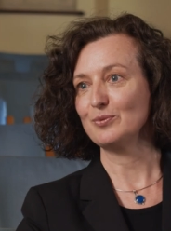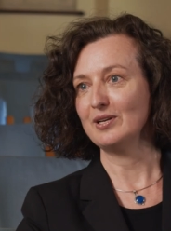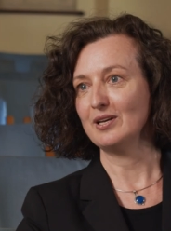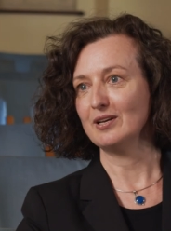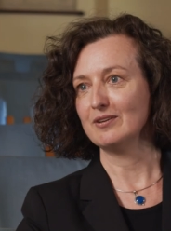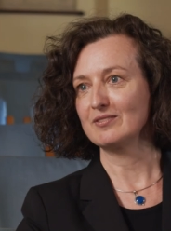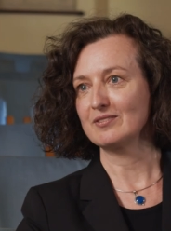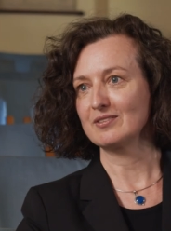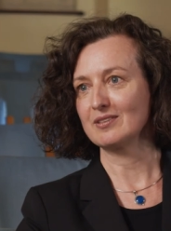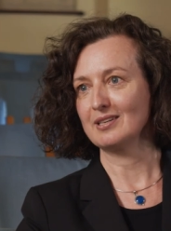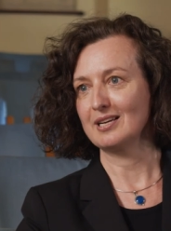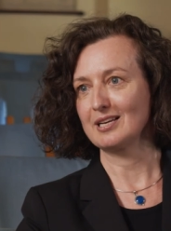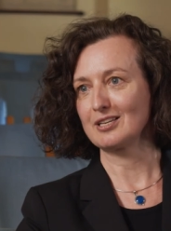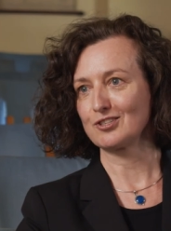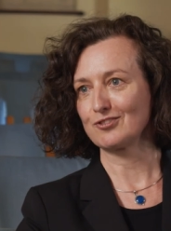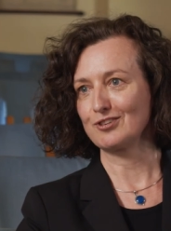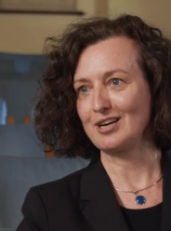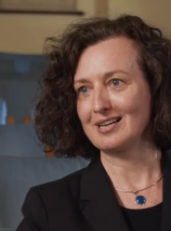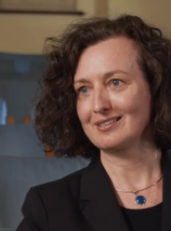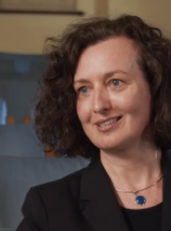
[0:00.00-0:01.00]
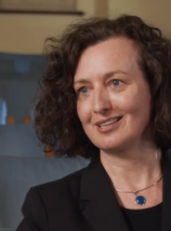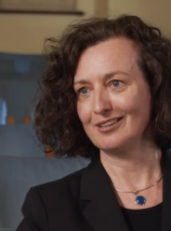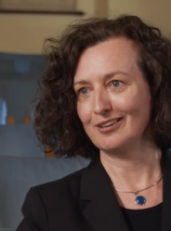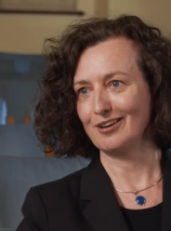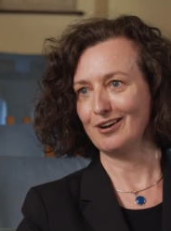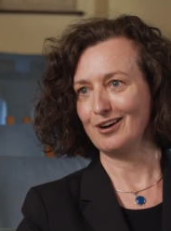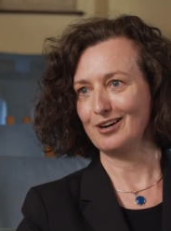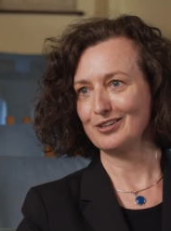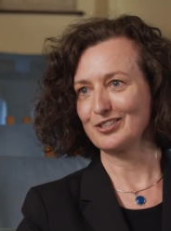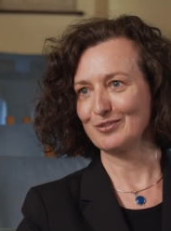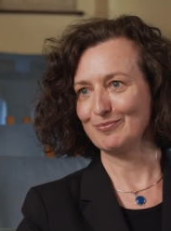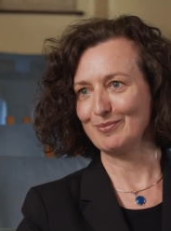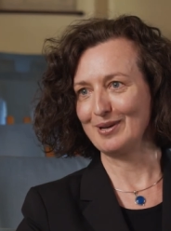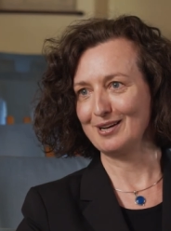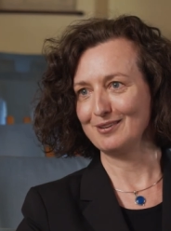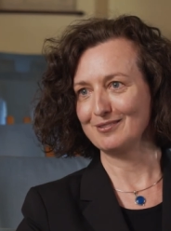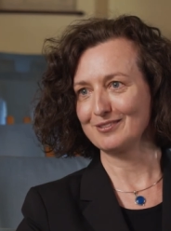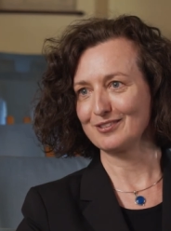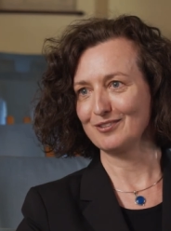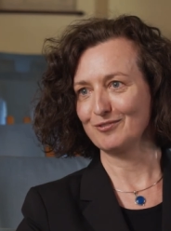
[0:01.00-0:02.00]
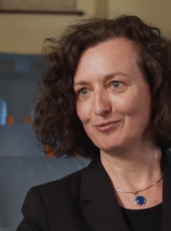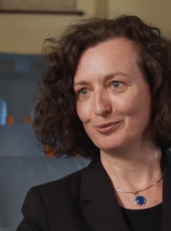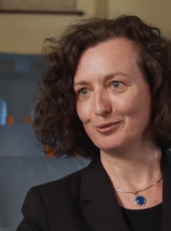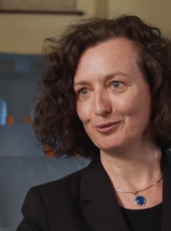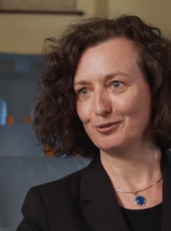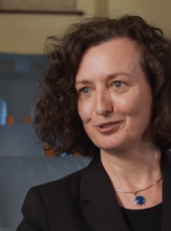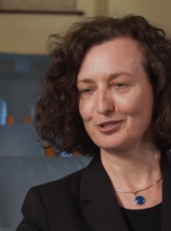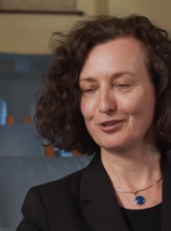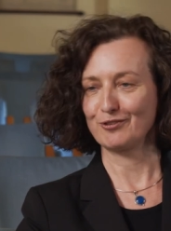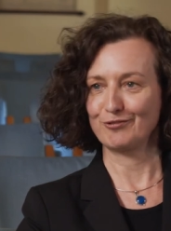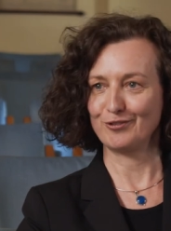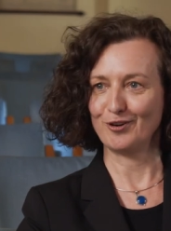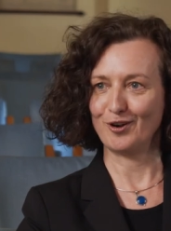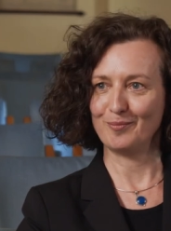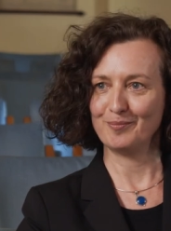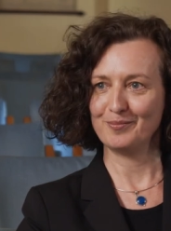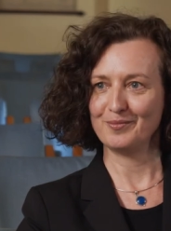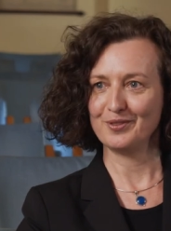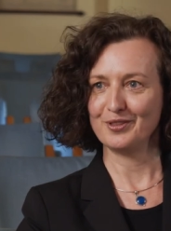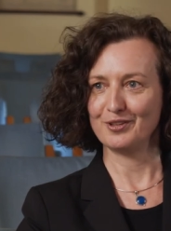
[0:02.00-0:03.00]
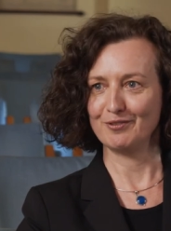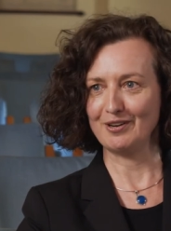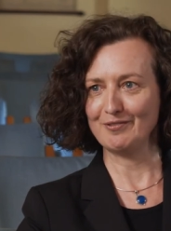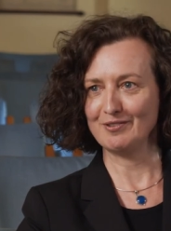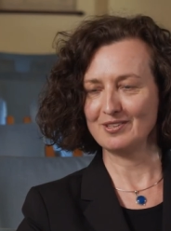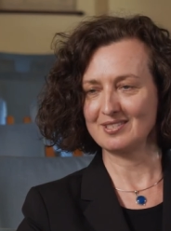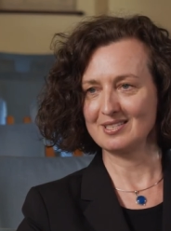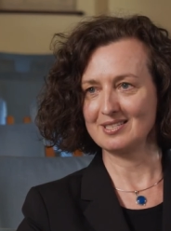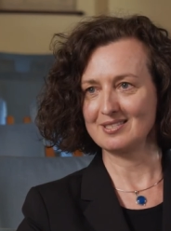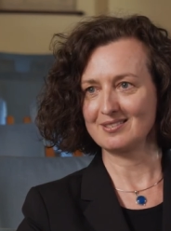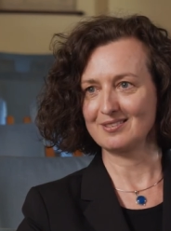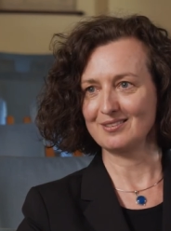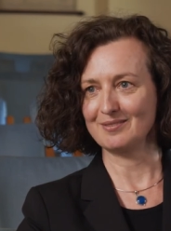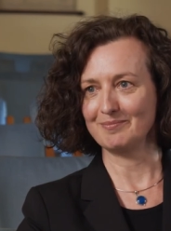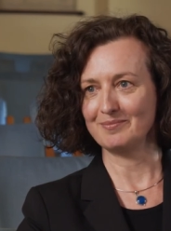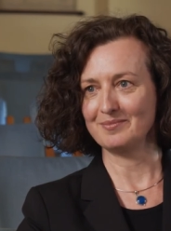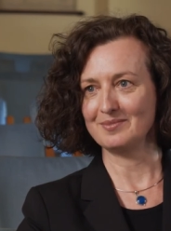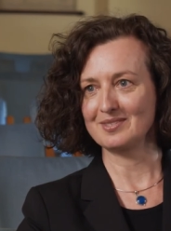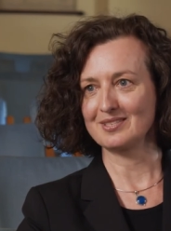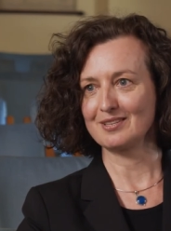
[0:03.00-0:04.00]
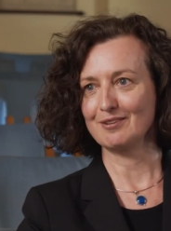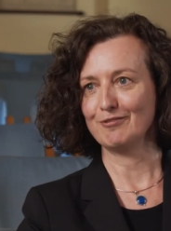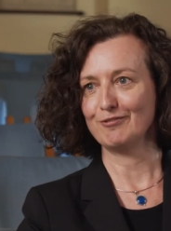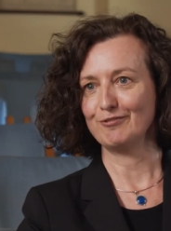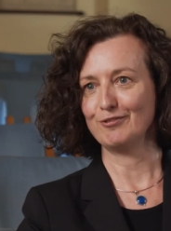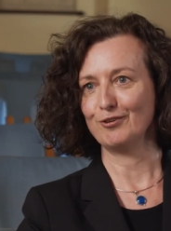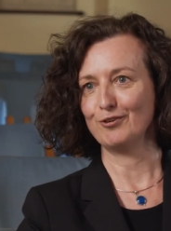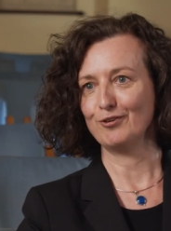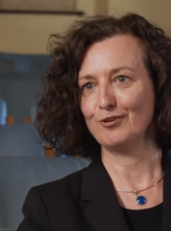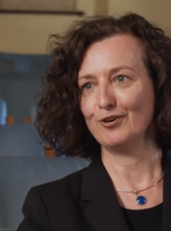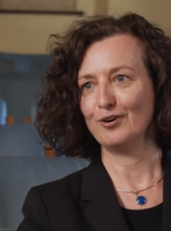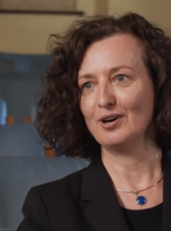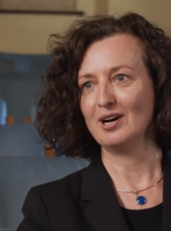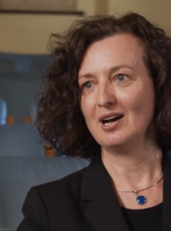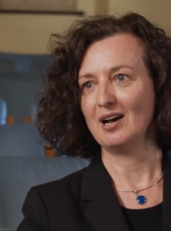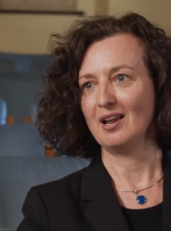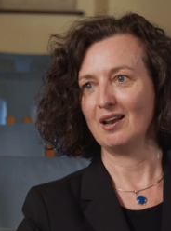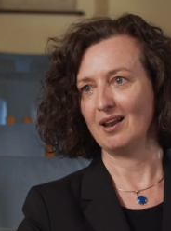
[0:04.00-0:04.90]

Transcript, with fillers: we have still extracted large amounts of water from the river systems for